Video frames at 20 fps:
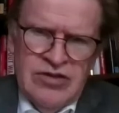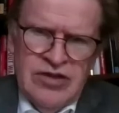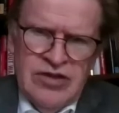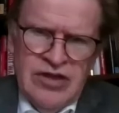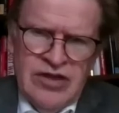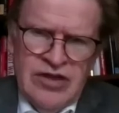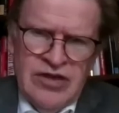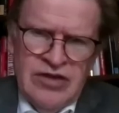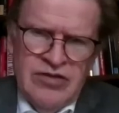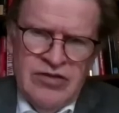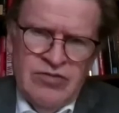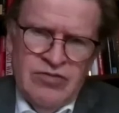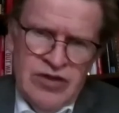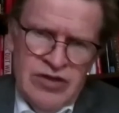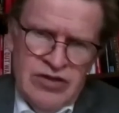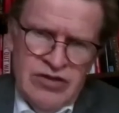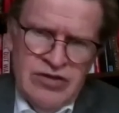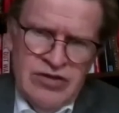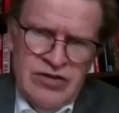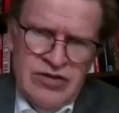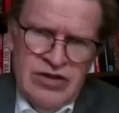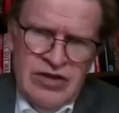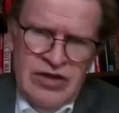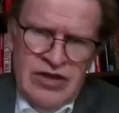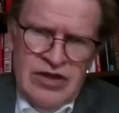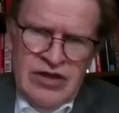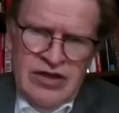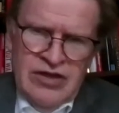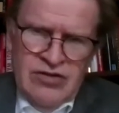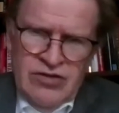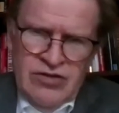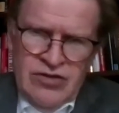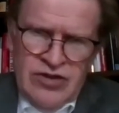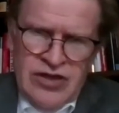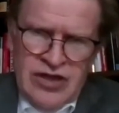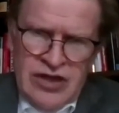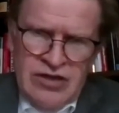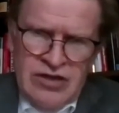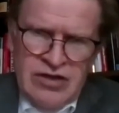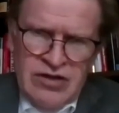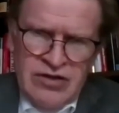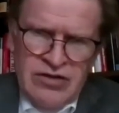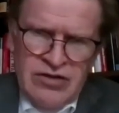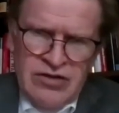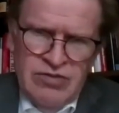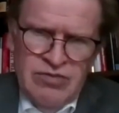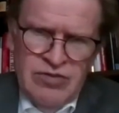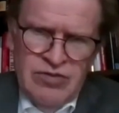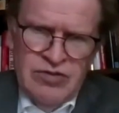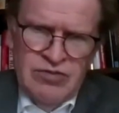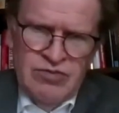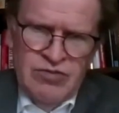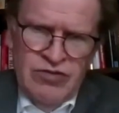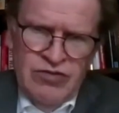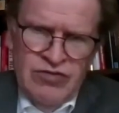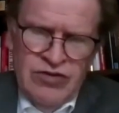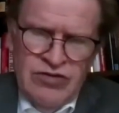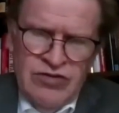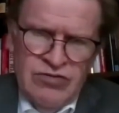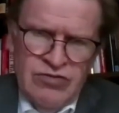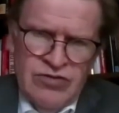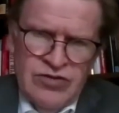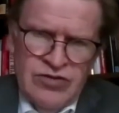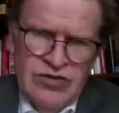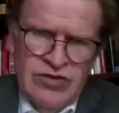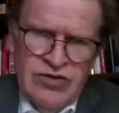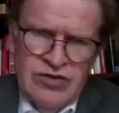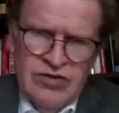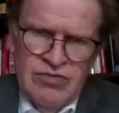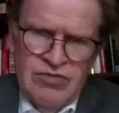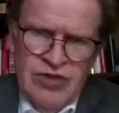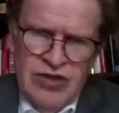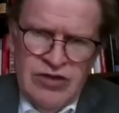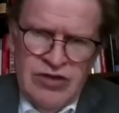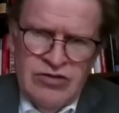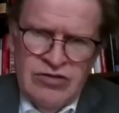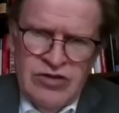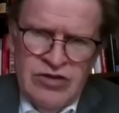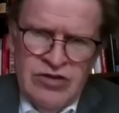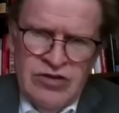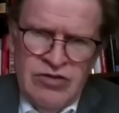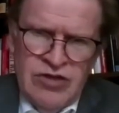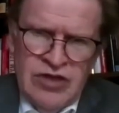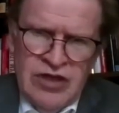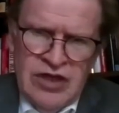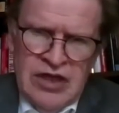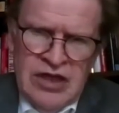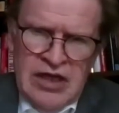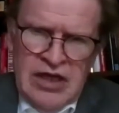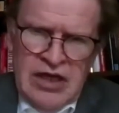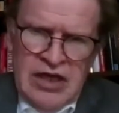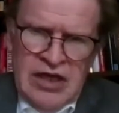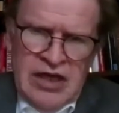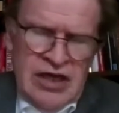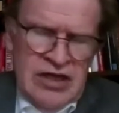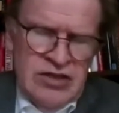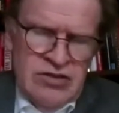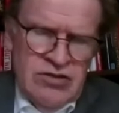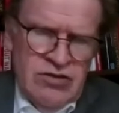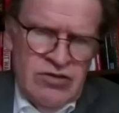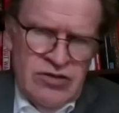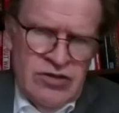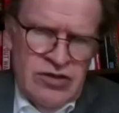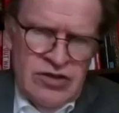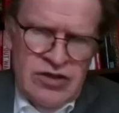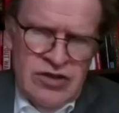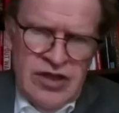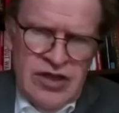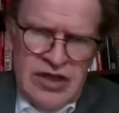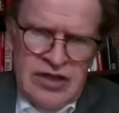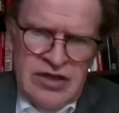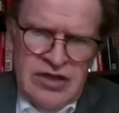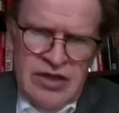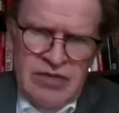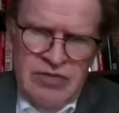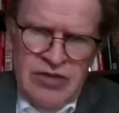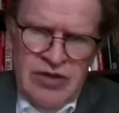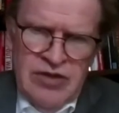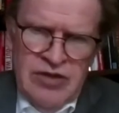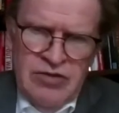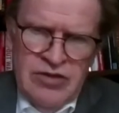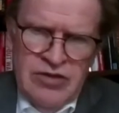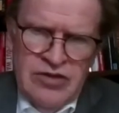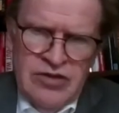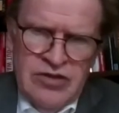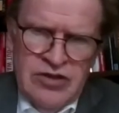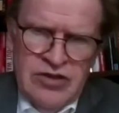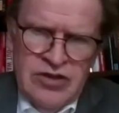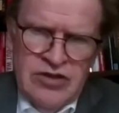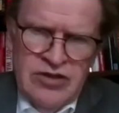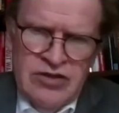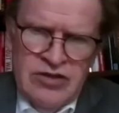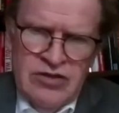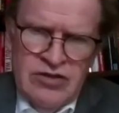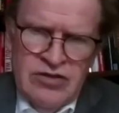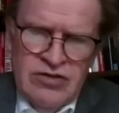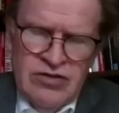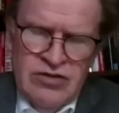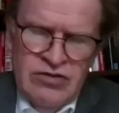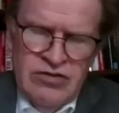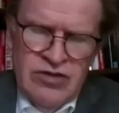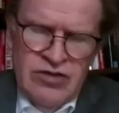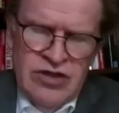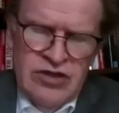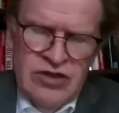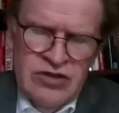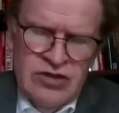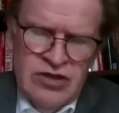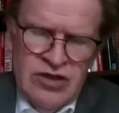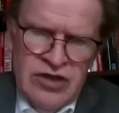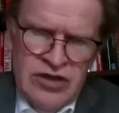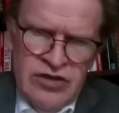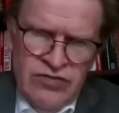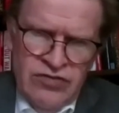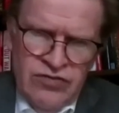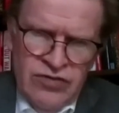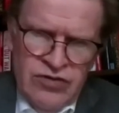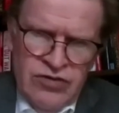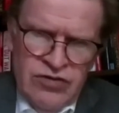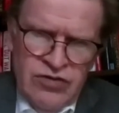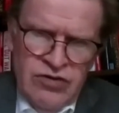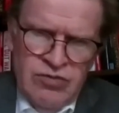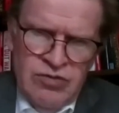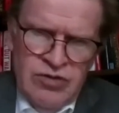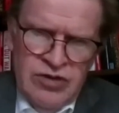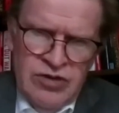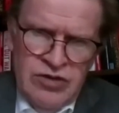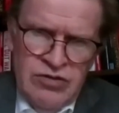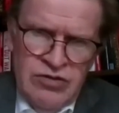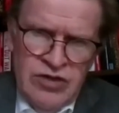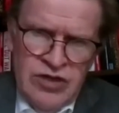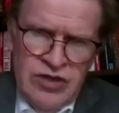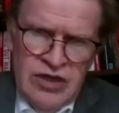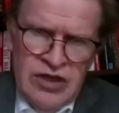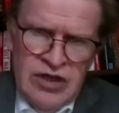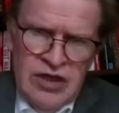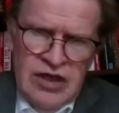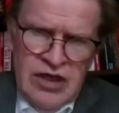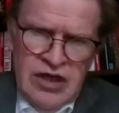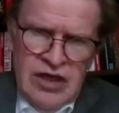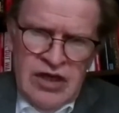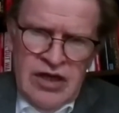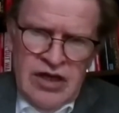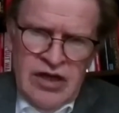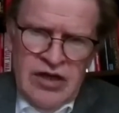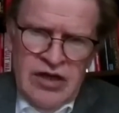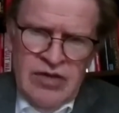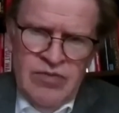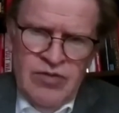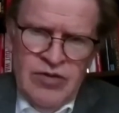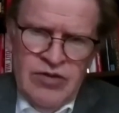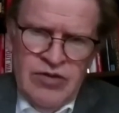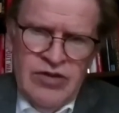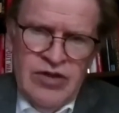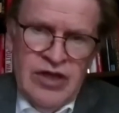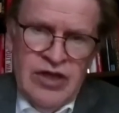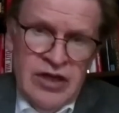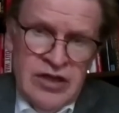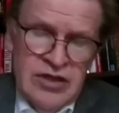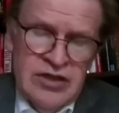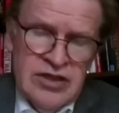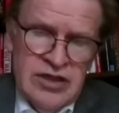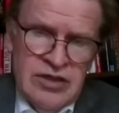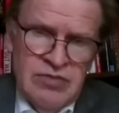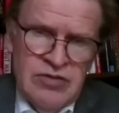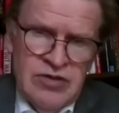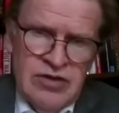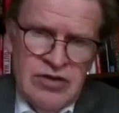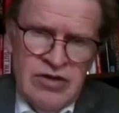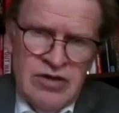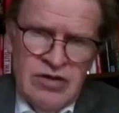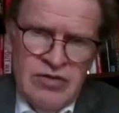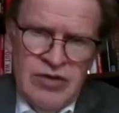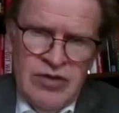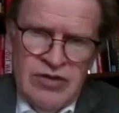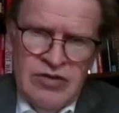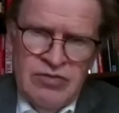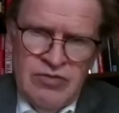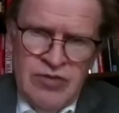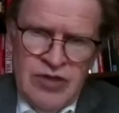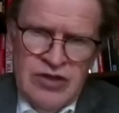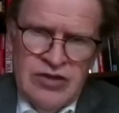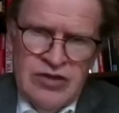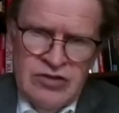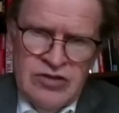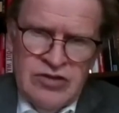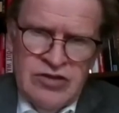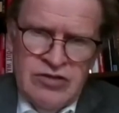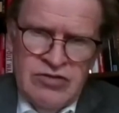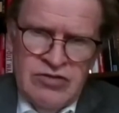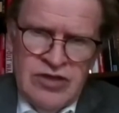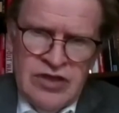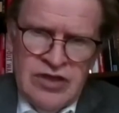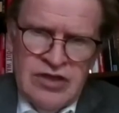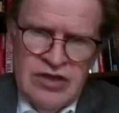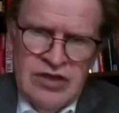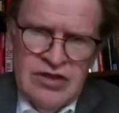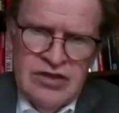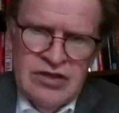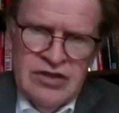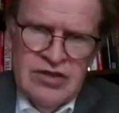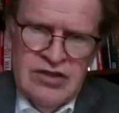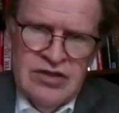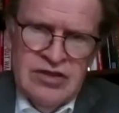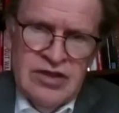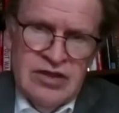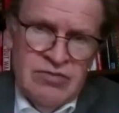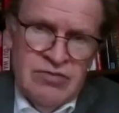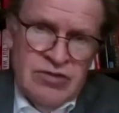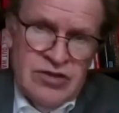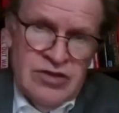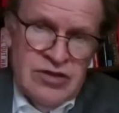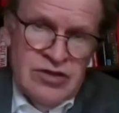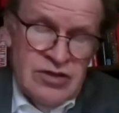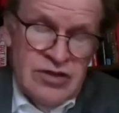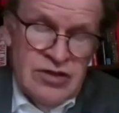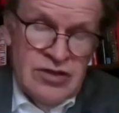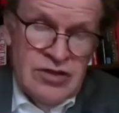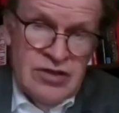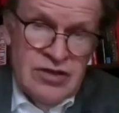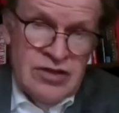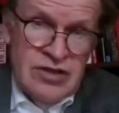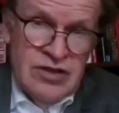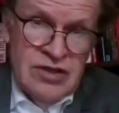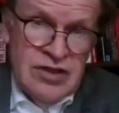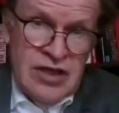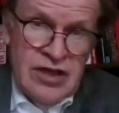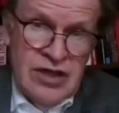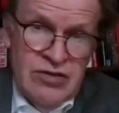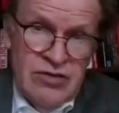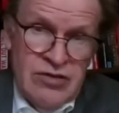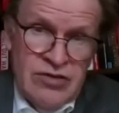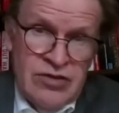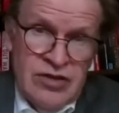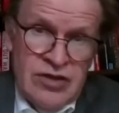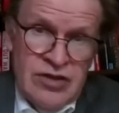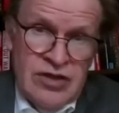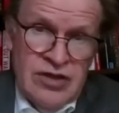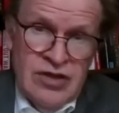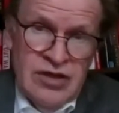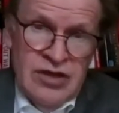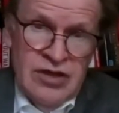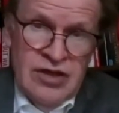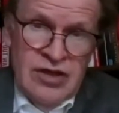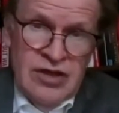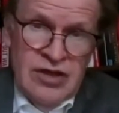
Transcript: the way that continental Europe is moving towards the monetary union. It's not that at that time anybody suggests that the UK should leave the European Union, but they are skeptical about the monetary union and they want to stay on the